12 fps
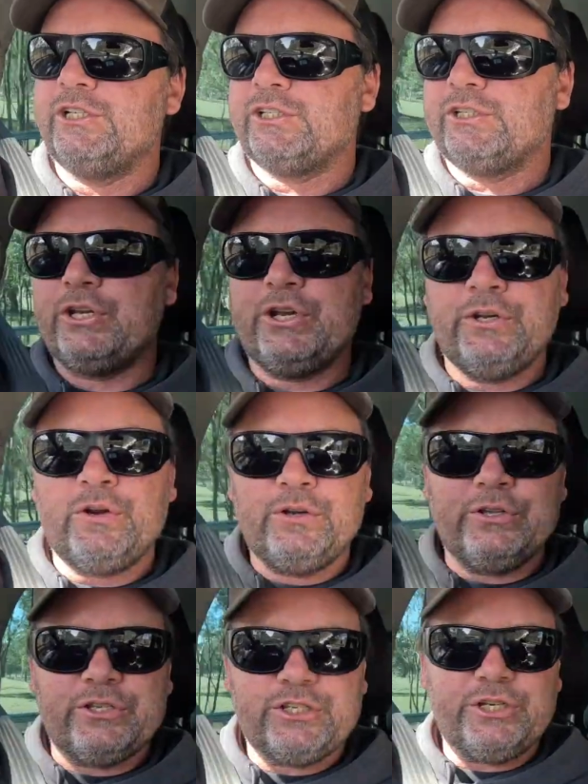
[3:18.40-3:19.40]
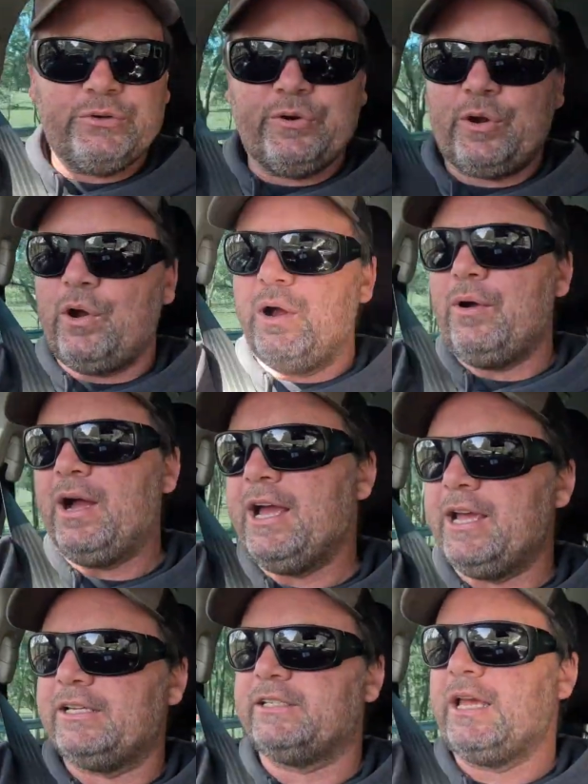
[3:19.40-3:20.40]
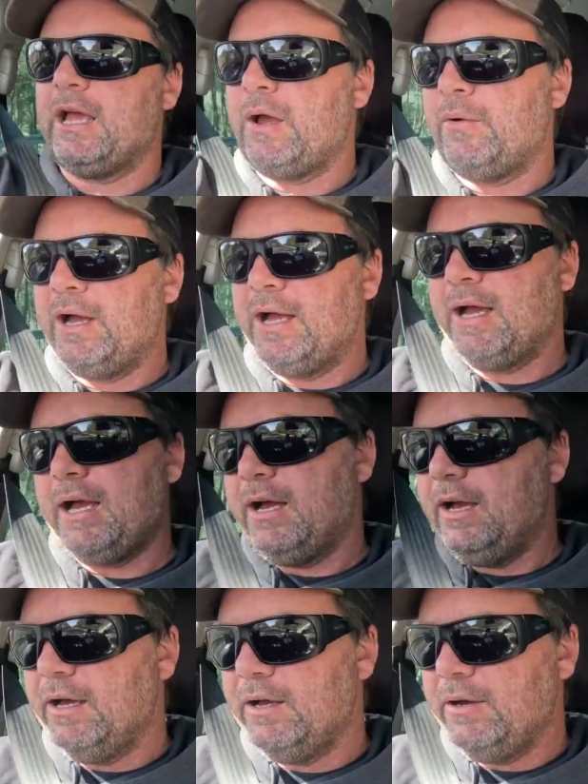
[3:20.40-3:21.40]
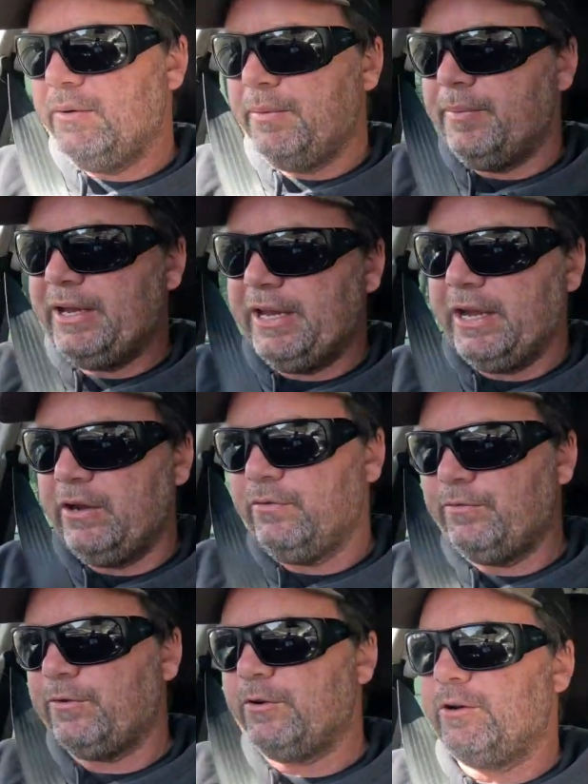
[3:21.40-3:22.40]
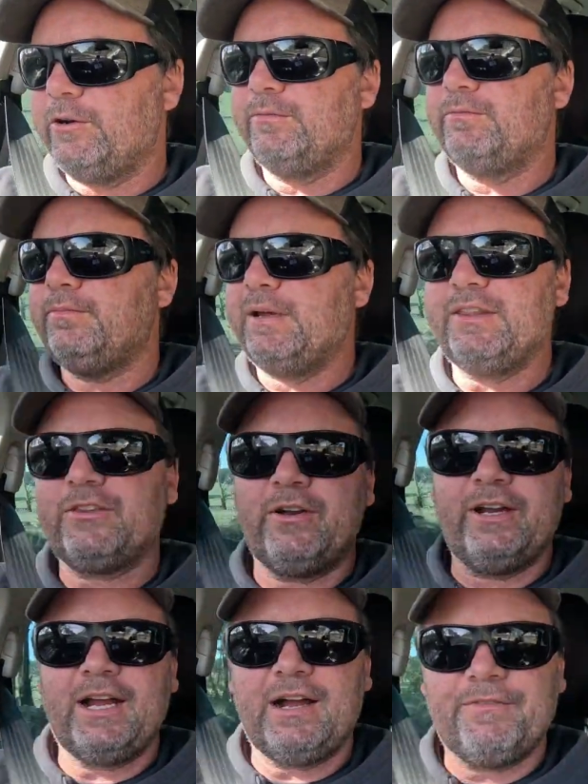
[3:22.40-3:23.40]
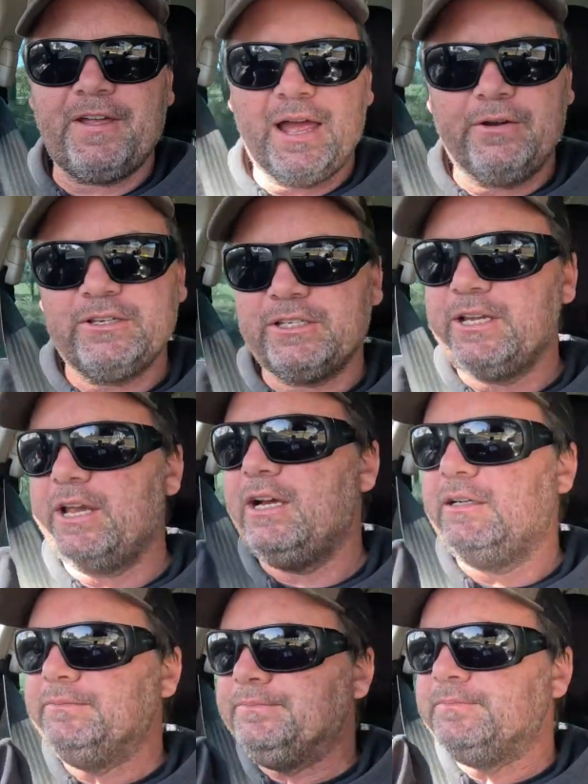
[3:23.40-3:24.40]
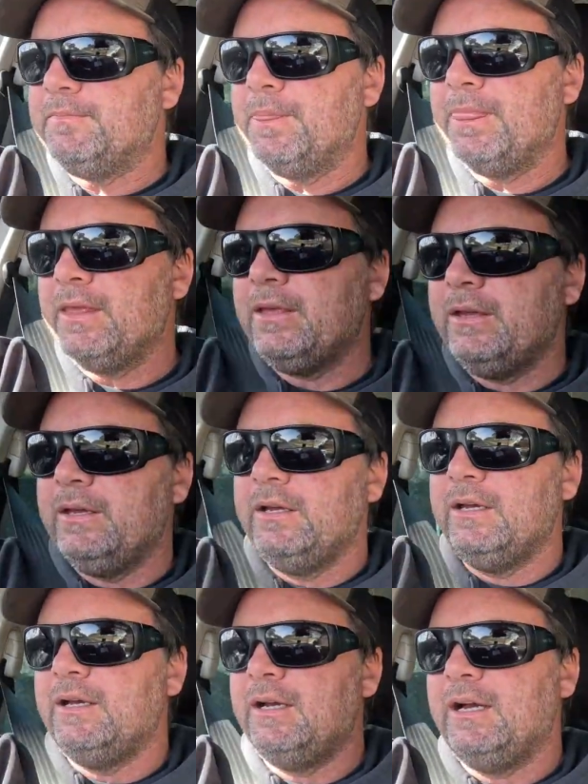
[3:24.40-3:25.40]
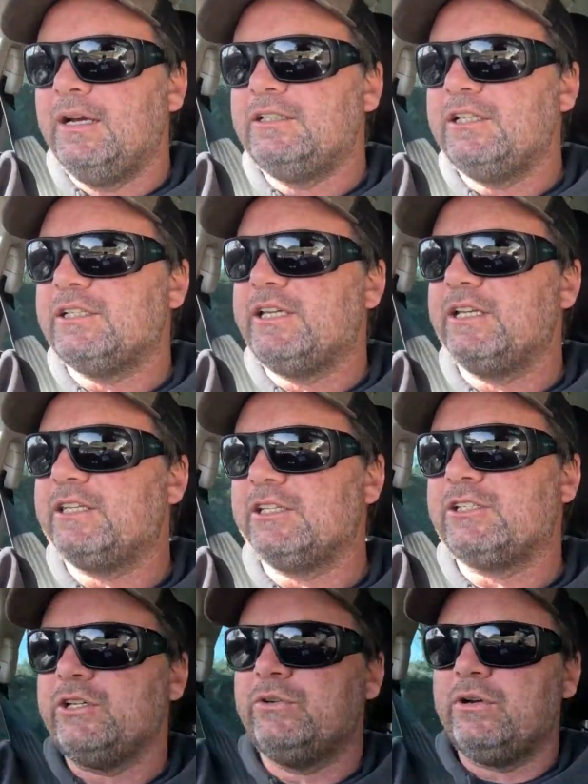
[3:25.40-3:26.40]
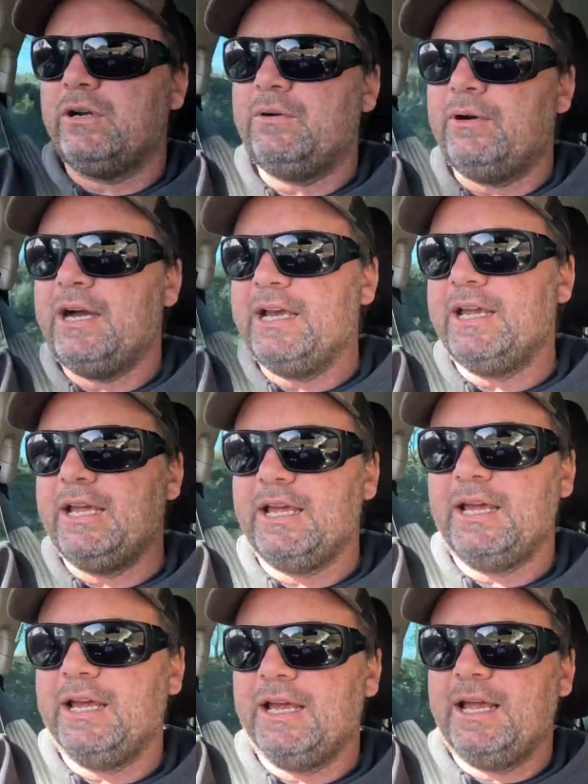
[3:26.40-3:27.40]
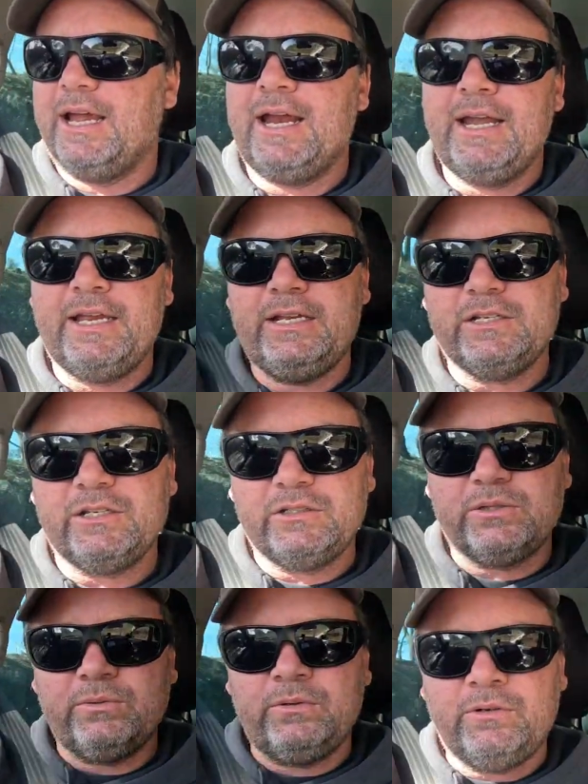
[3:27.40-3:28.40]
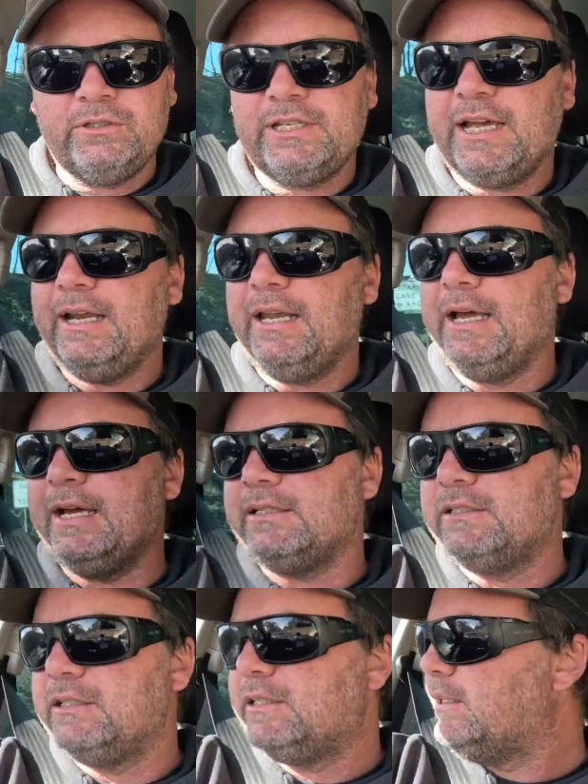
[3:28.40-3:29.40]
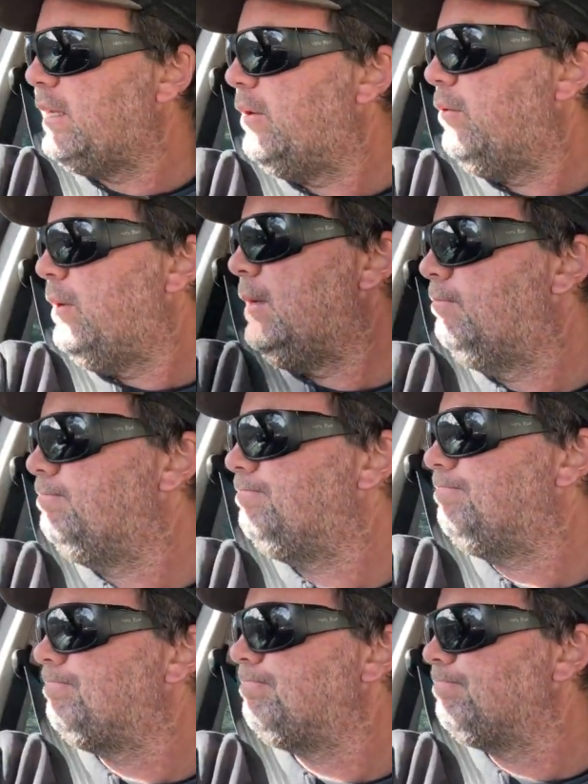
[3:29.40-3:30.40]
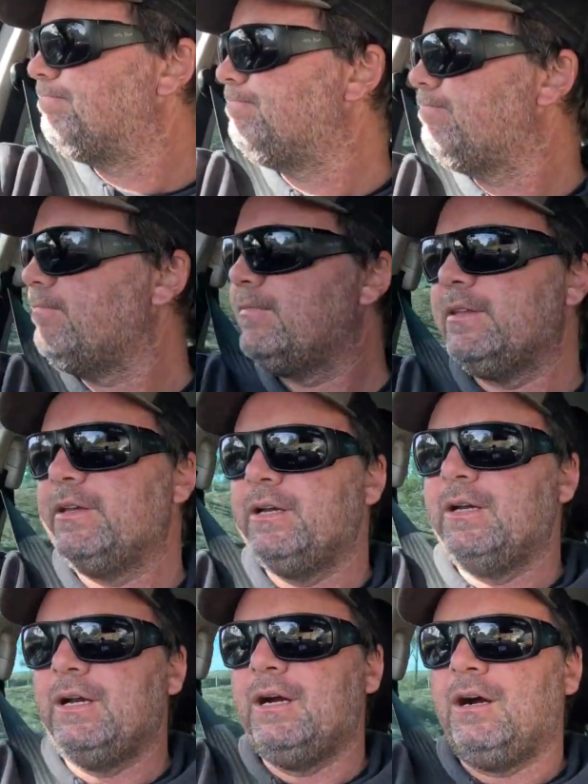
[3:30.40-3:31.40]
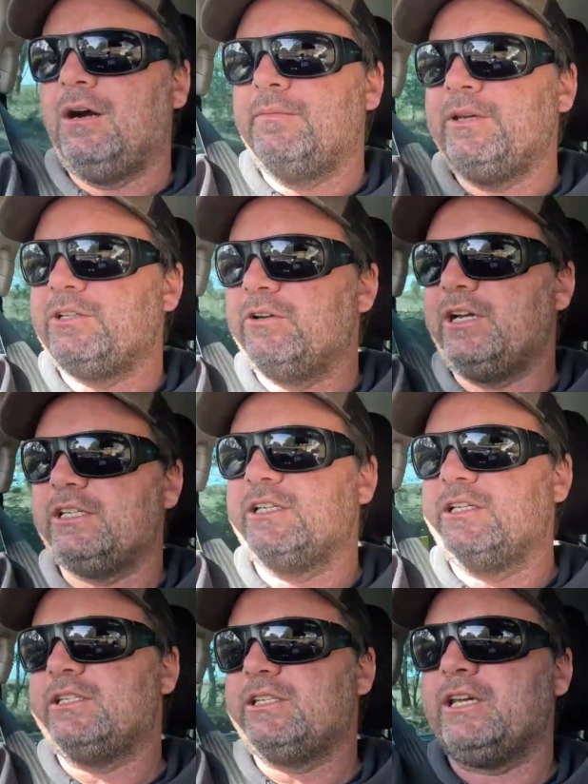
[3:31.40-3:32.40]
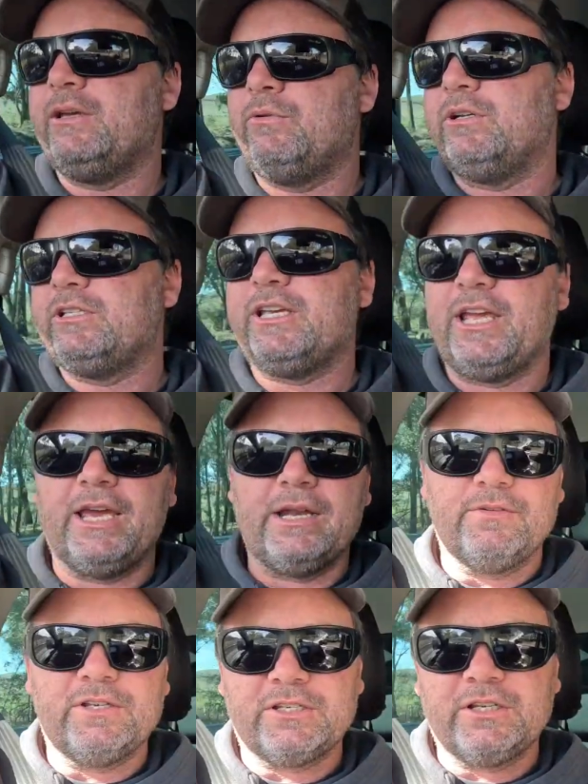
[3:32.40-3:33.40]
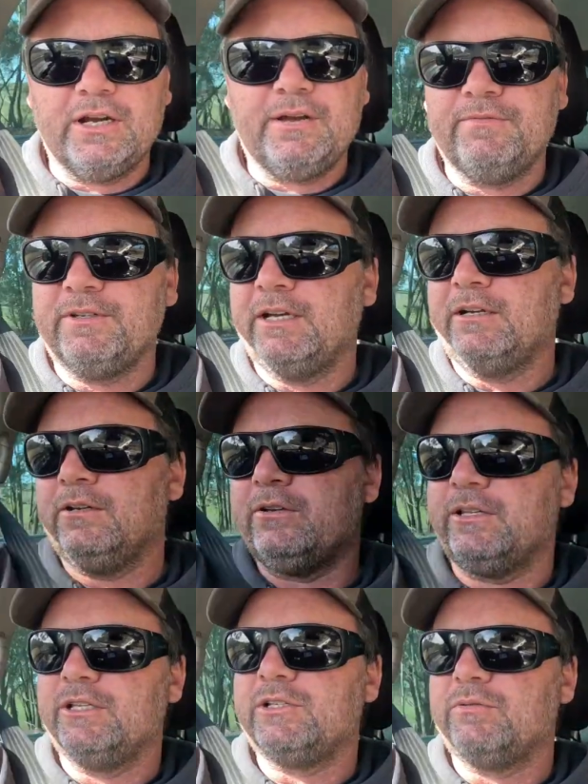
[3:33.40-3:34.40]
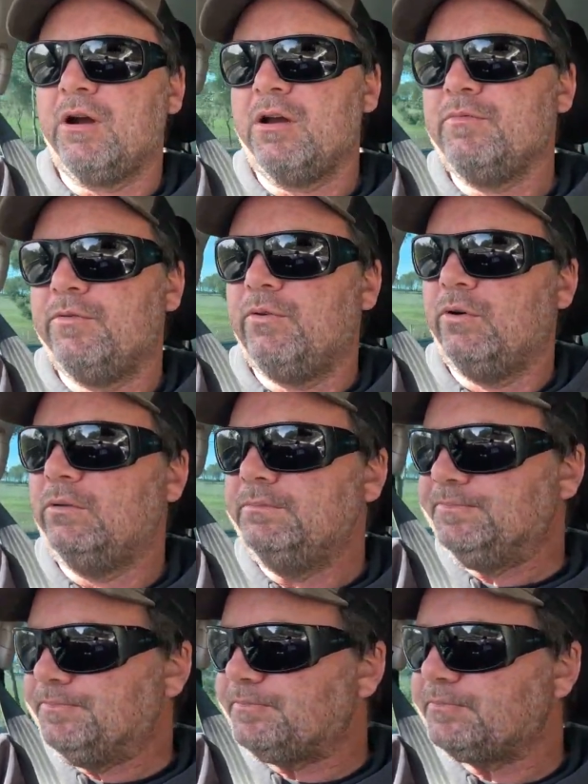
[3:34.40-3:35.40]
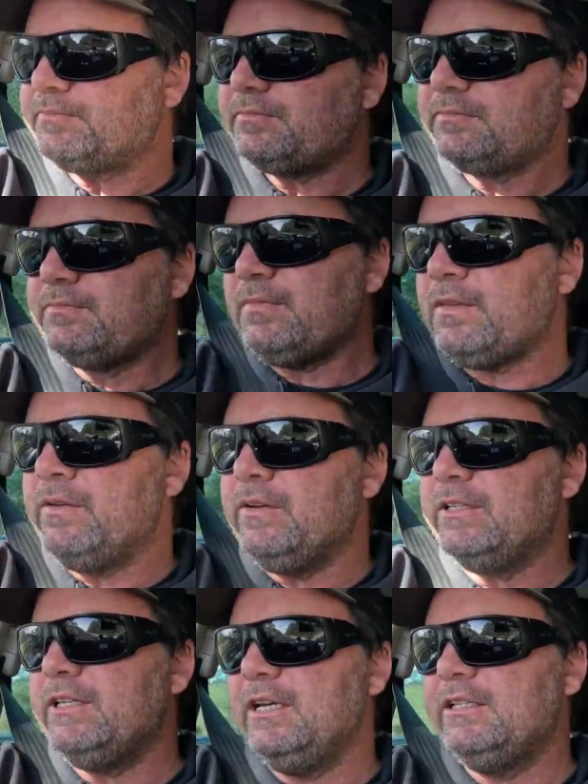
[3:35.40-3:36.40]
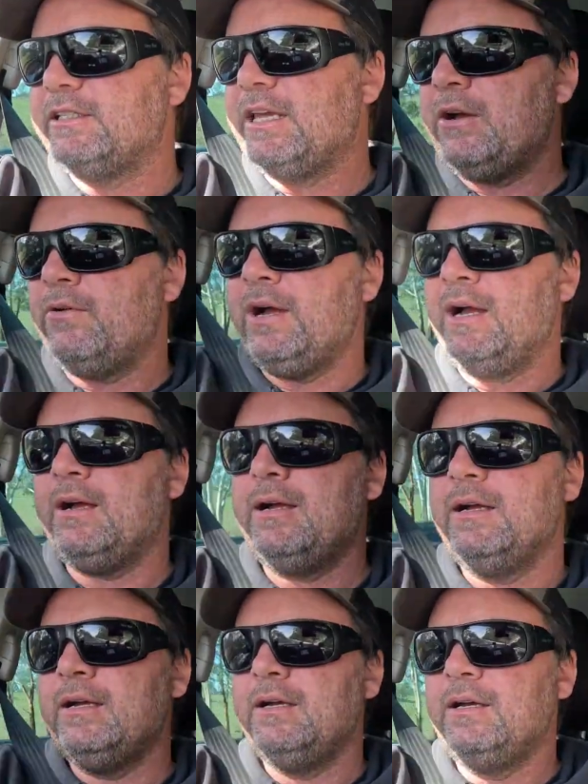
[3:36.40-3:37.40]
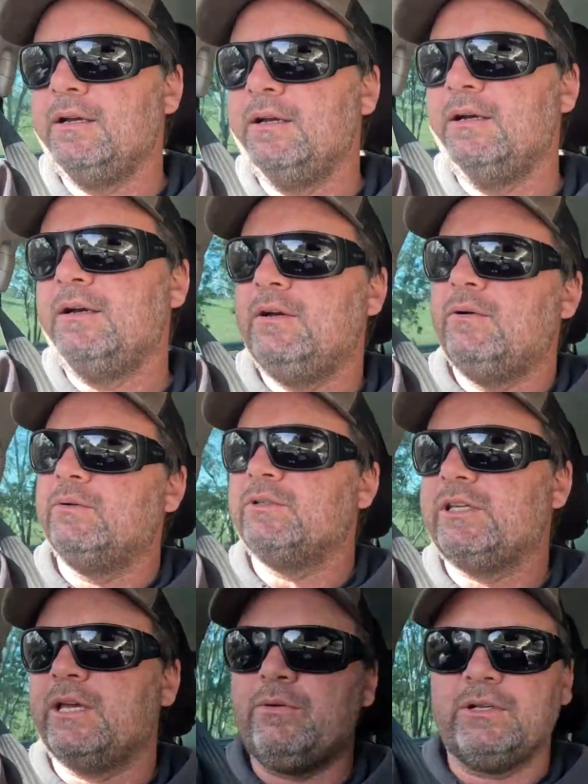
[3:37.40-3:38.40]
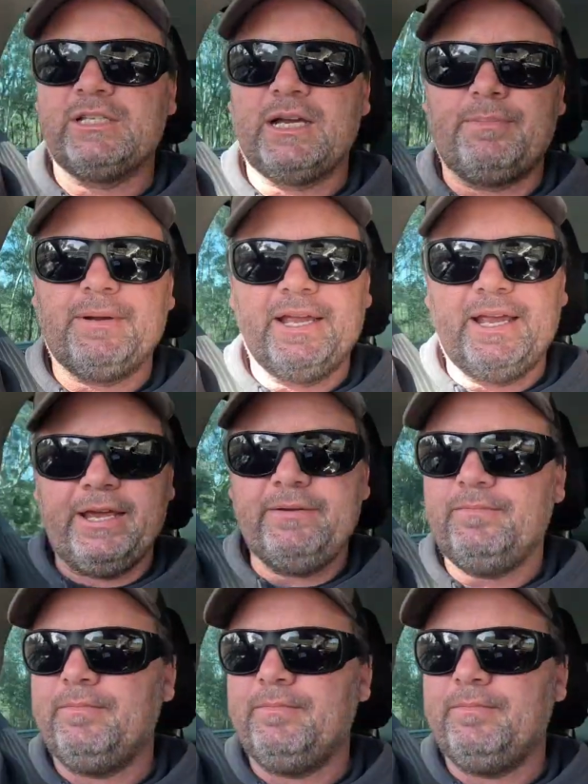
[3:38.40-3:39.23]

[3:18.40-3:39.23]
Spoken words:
Turned onto the Stewart Highway, so we've been going for about 3.5 hours now. Just hit the Stewart Highway, heading towards Adelaide. So I'm interested to see what's ahead of us. I haven't done a lot of this road before, like I said, so we'll see what's up ahead.